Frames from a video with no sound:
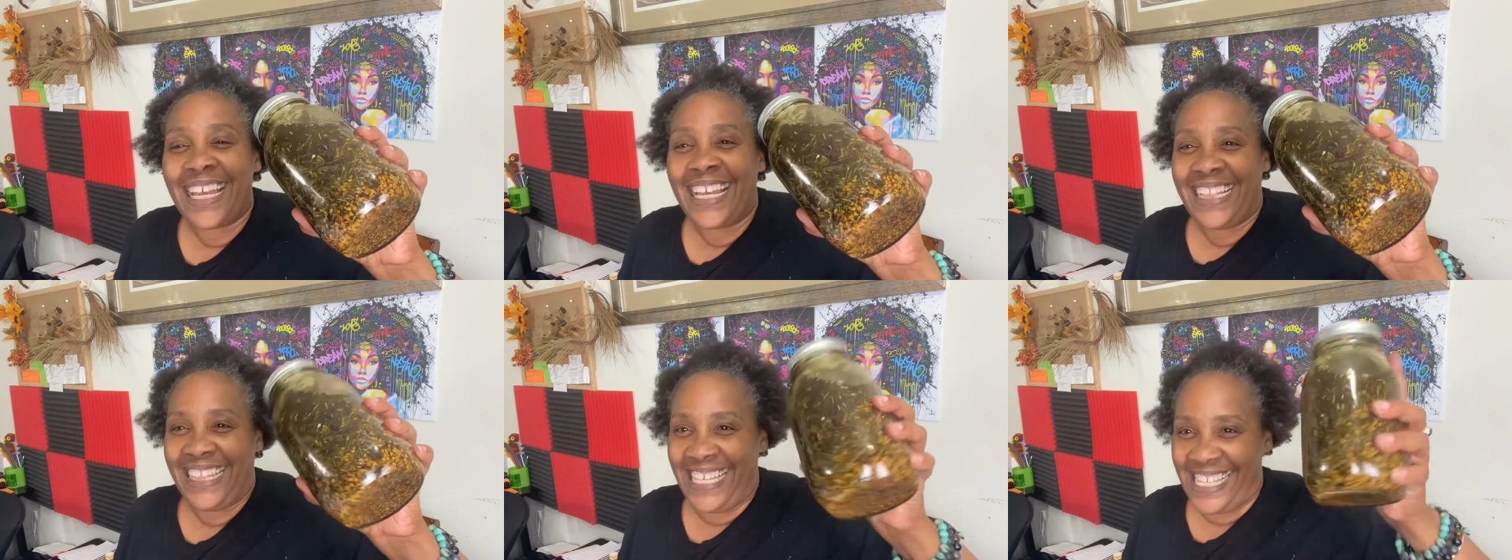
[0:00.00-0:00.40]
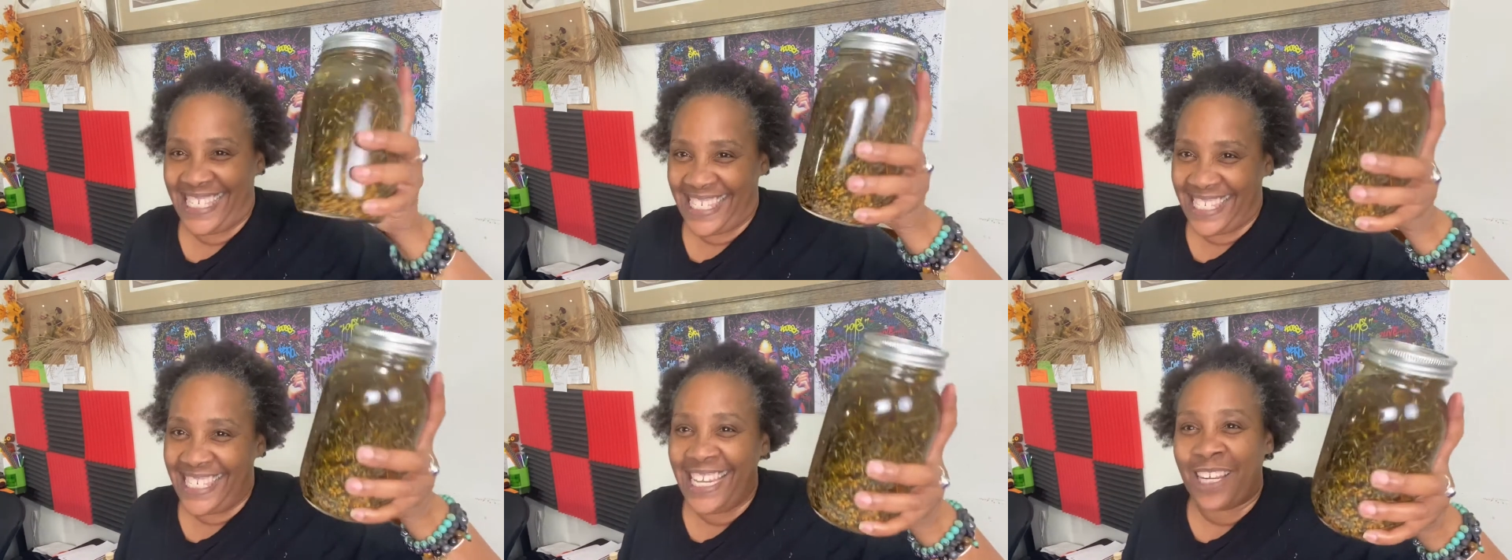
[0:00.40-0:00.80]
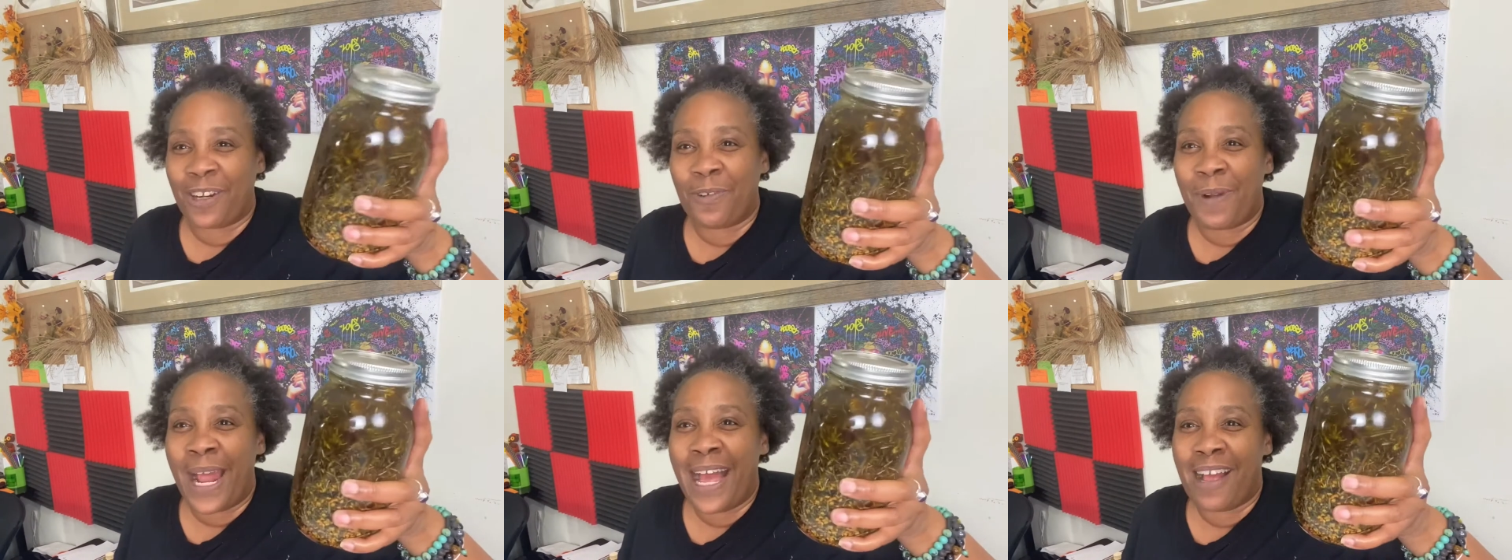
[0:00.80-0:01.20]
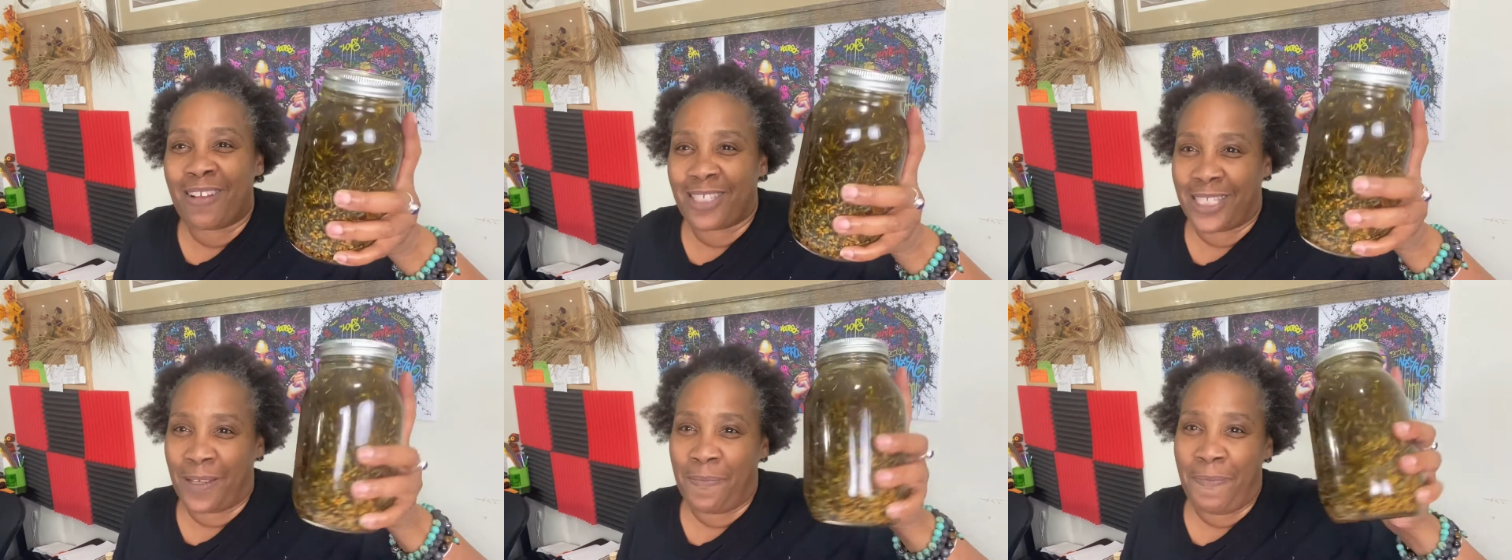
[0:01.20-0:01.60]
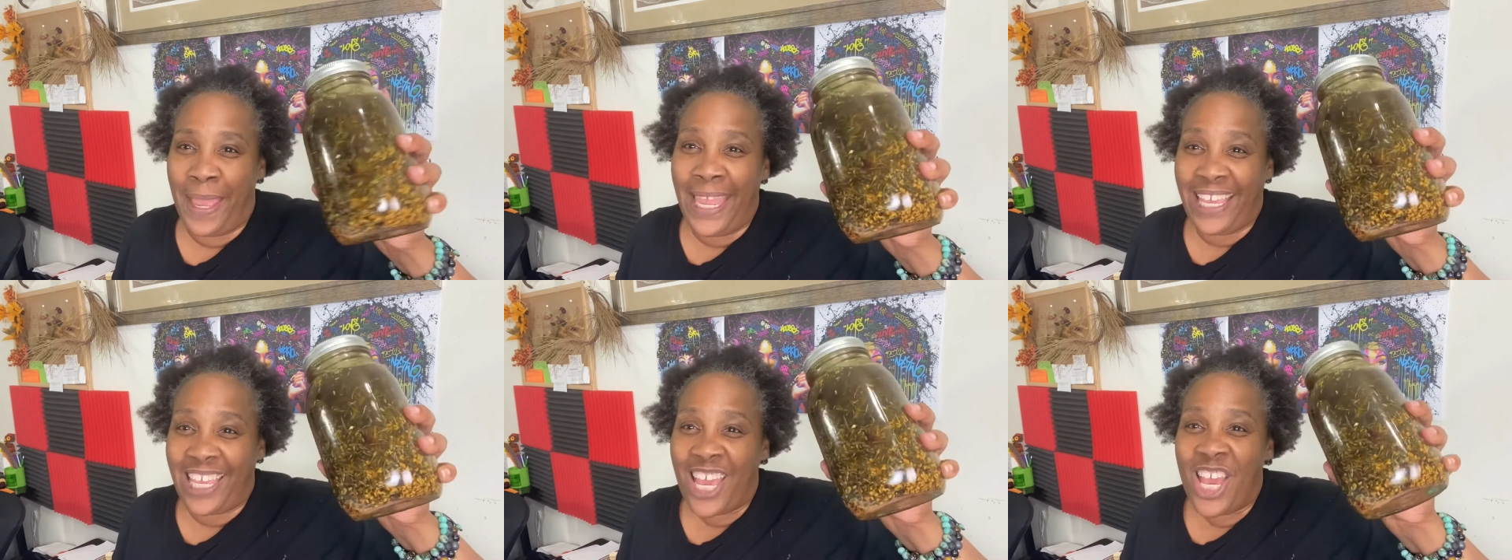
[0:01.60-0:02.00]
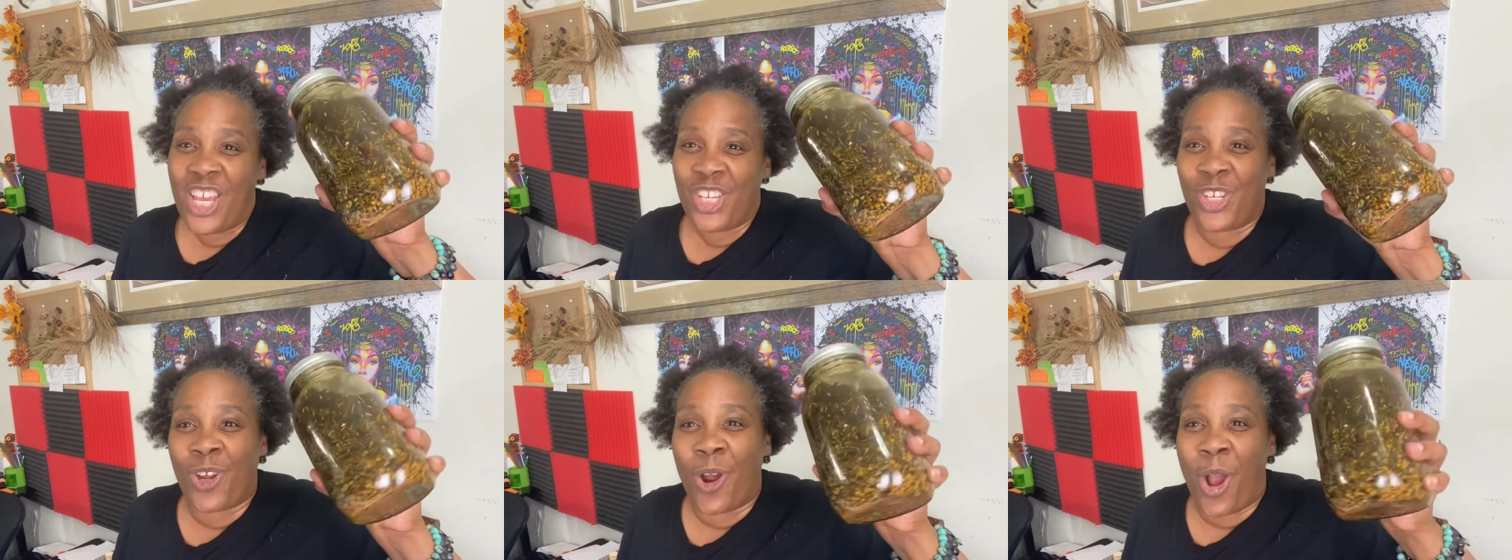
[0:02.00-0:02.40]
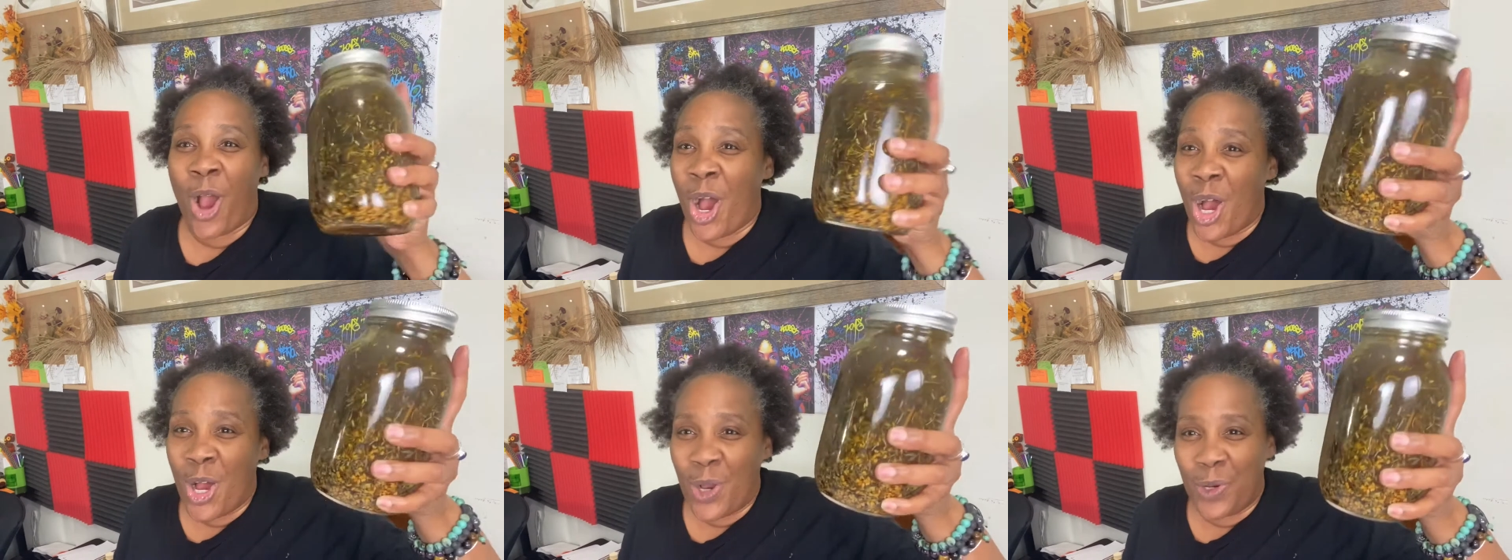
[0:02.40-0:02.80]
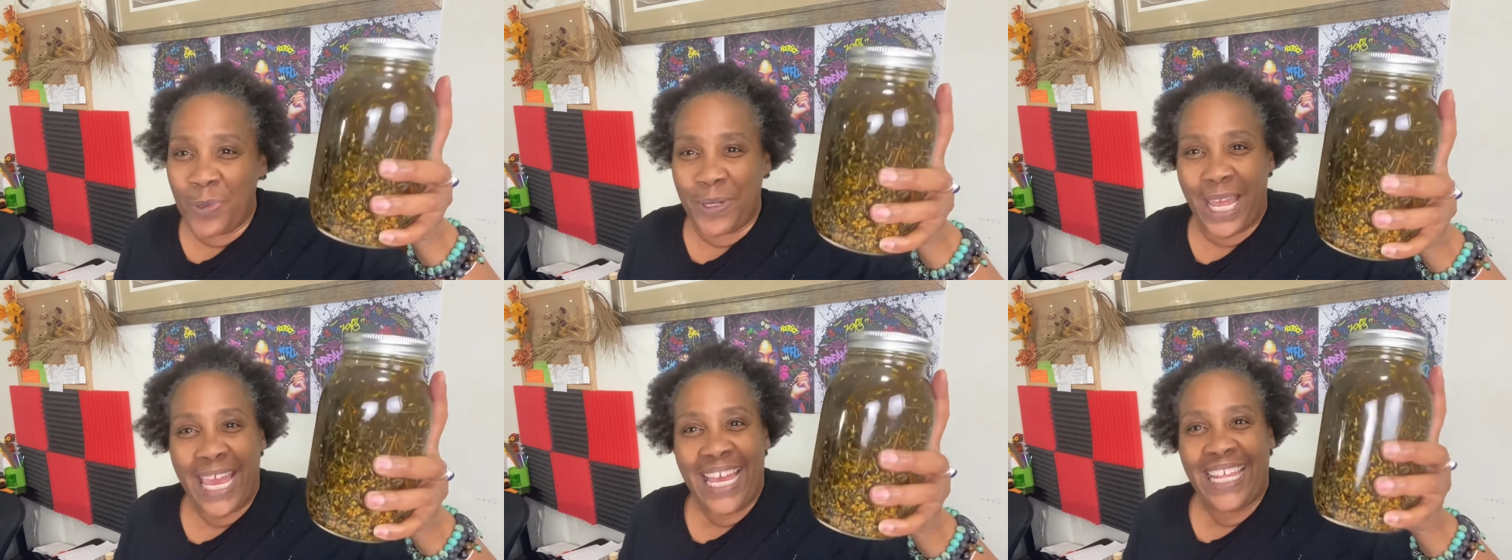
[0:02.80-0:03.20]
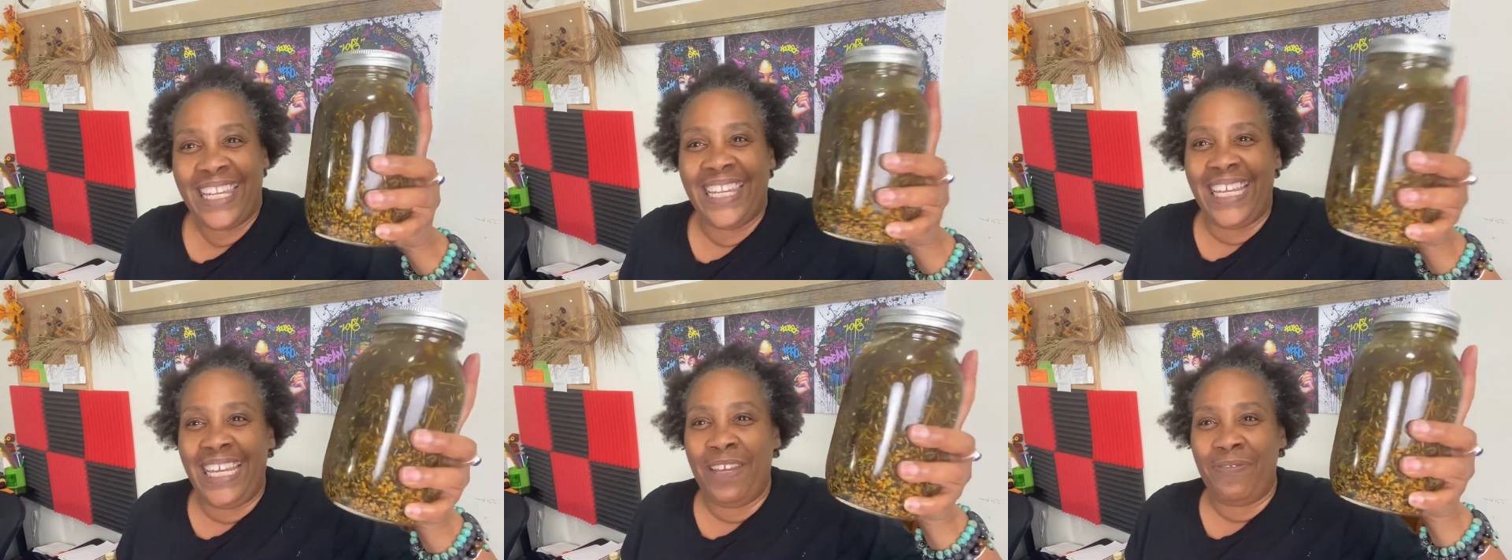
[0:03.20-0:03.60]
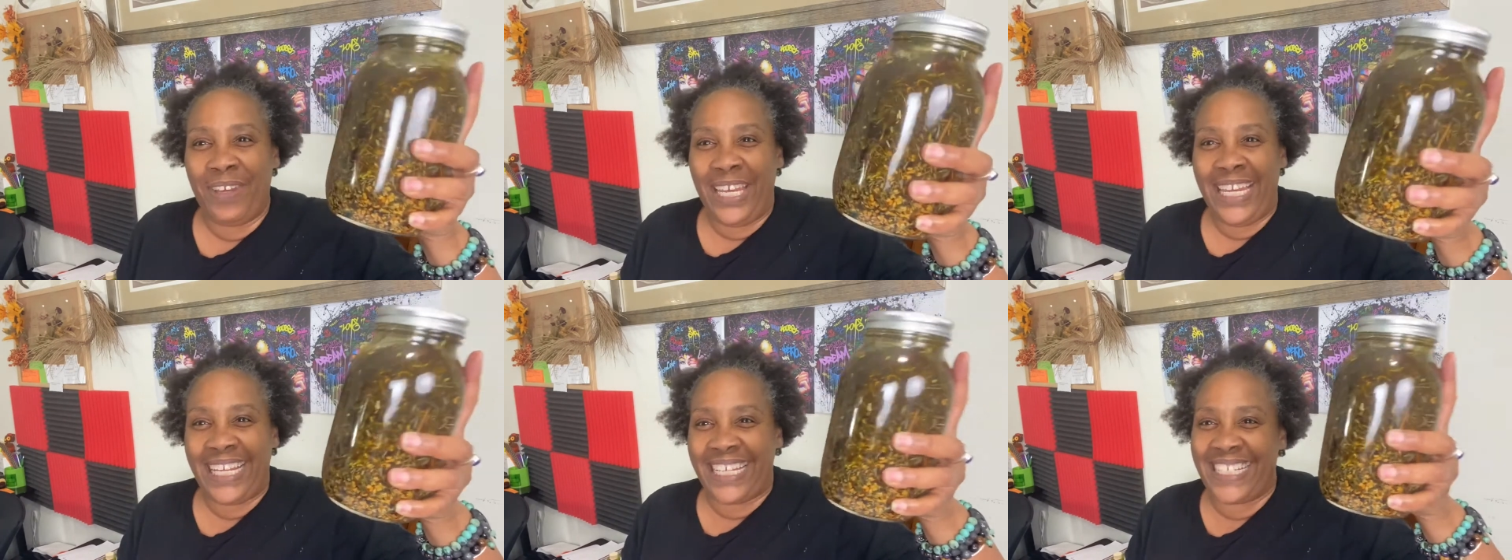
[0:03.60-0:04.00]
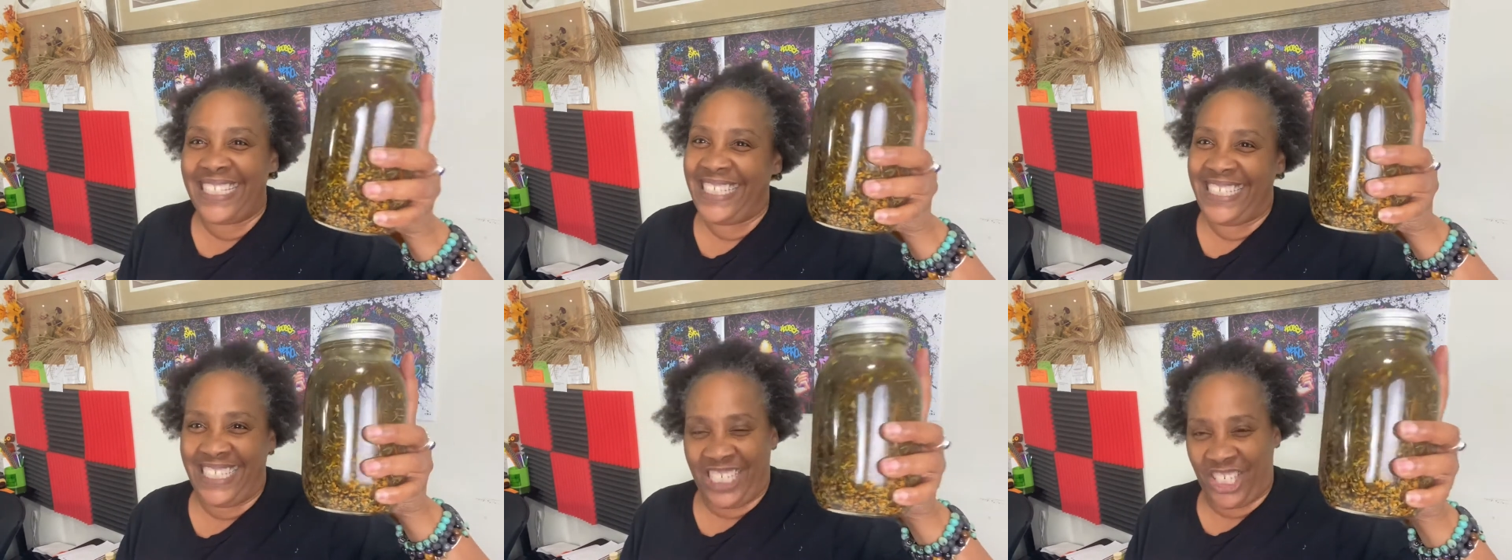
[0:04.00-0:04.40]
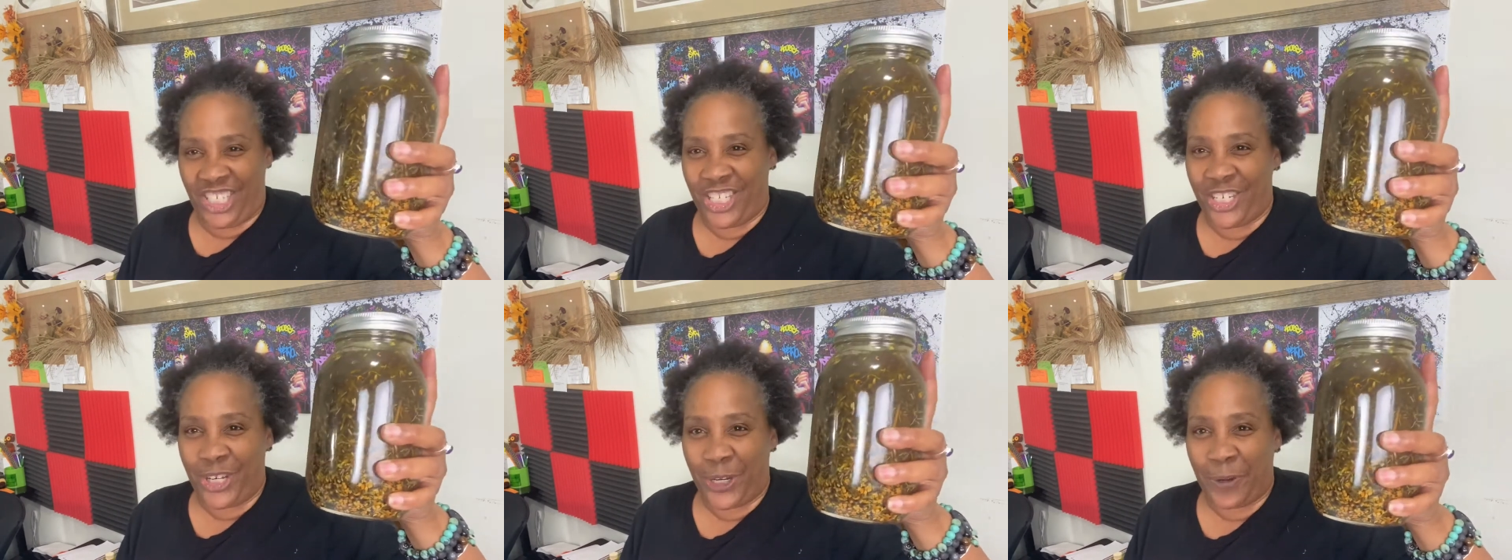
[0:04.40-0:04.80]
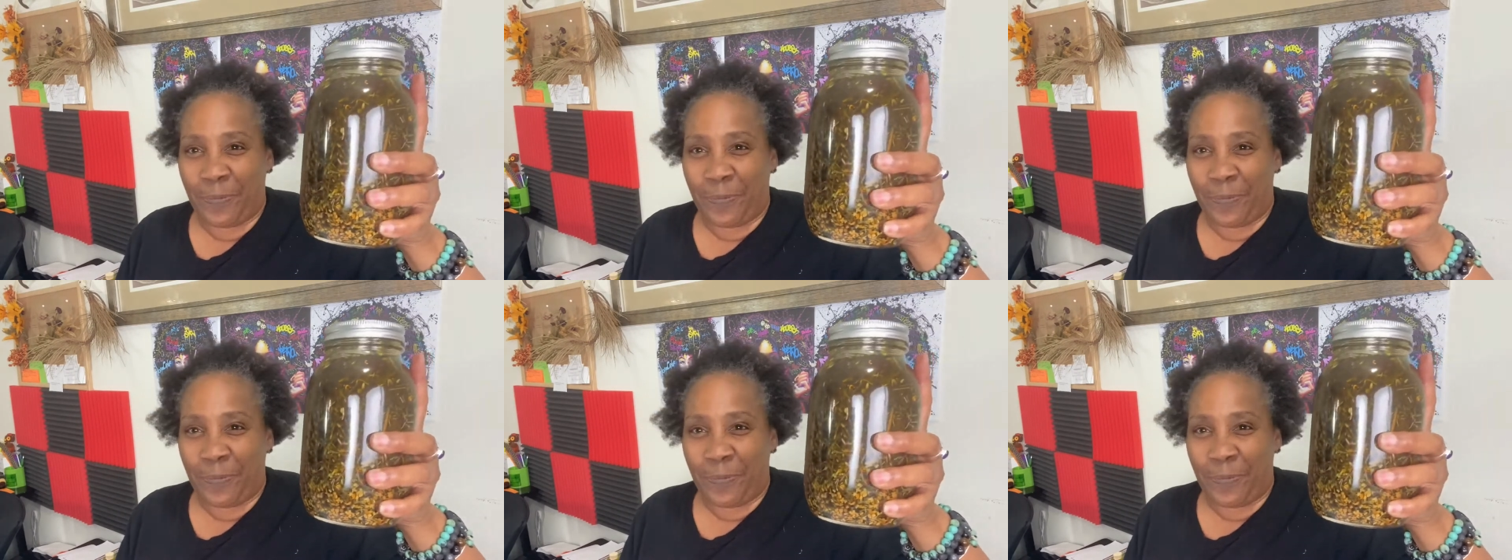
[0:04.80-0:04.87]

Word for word: then stick around to make your own leave-in conditioner.